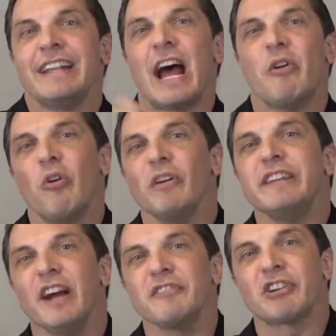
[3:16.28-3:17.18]
Now all
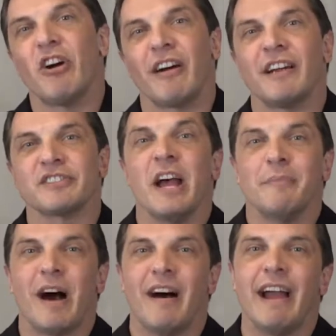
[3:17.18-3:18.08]
the other cars
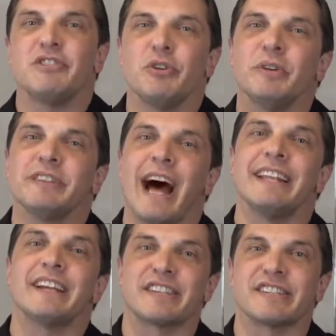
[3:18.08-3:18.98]
behind you will
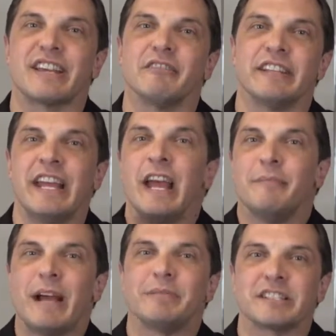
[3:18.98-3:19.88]
not necessarily
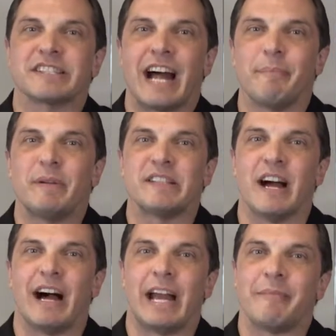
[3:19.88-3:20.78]
be able to stop in
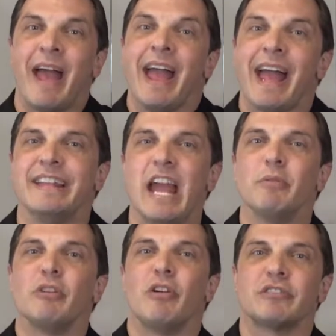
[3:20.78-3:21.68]
time and they
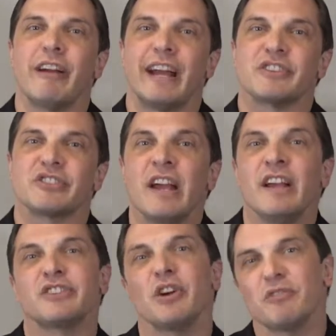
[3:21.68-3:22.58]
will all crash.
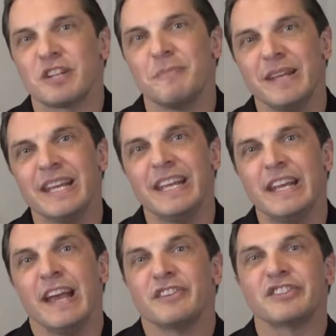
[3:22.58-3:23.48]
So to
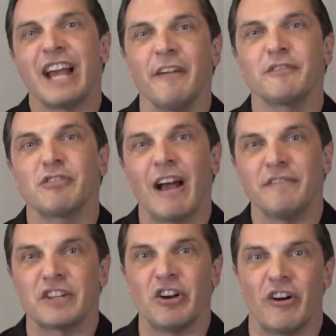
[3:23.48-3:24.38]
me,
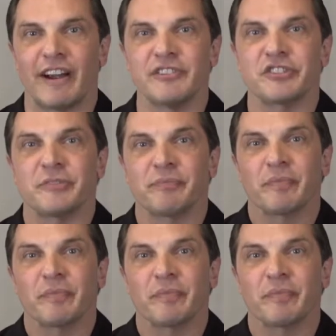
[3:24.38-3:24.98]
self-driving cars